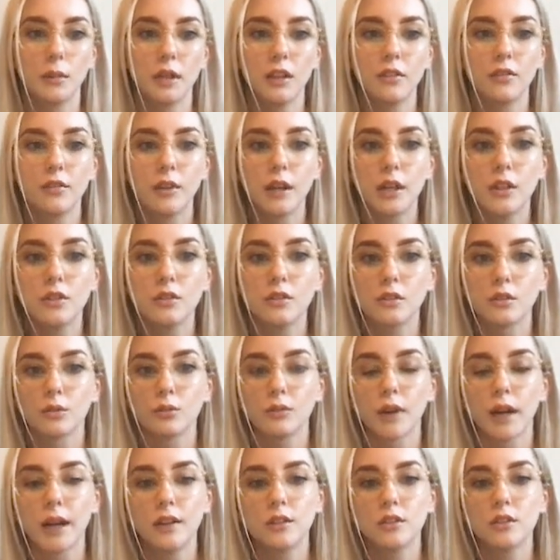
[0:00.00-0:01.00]
he features a
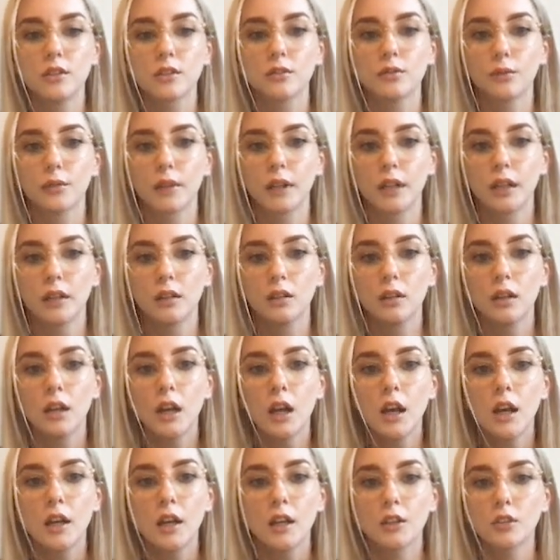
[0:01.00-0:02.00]
range of real
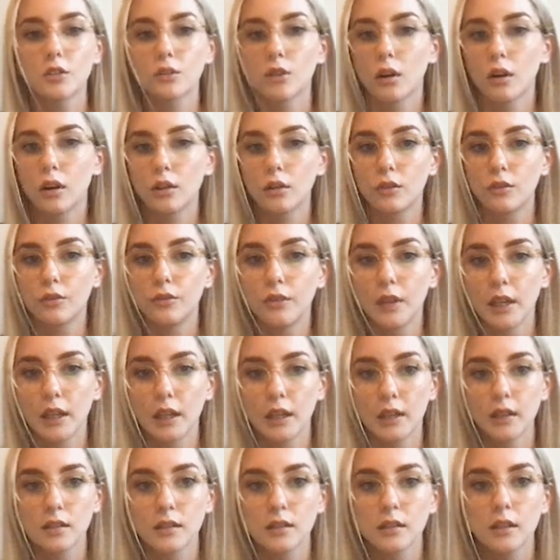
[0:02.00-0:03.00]
historical
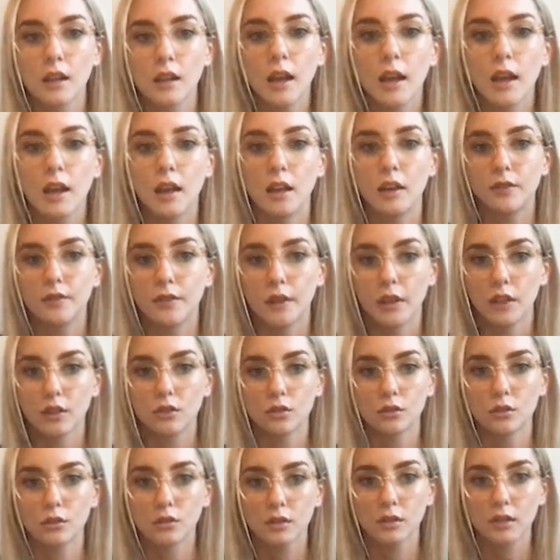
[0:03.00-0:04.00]
figures in a
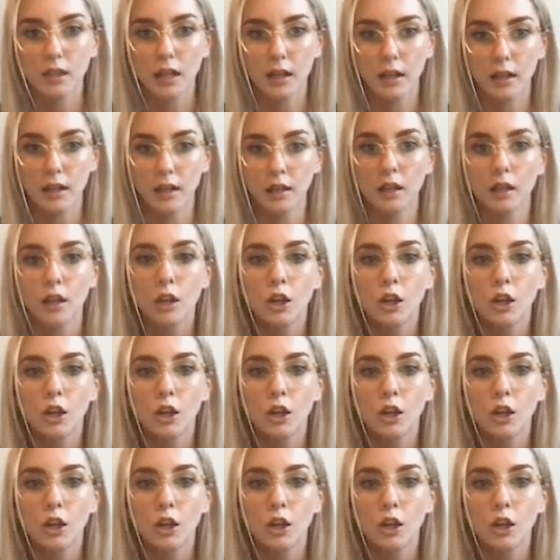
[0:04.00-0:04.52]
fictional setting,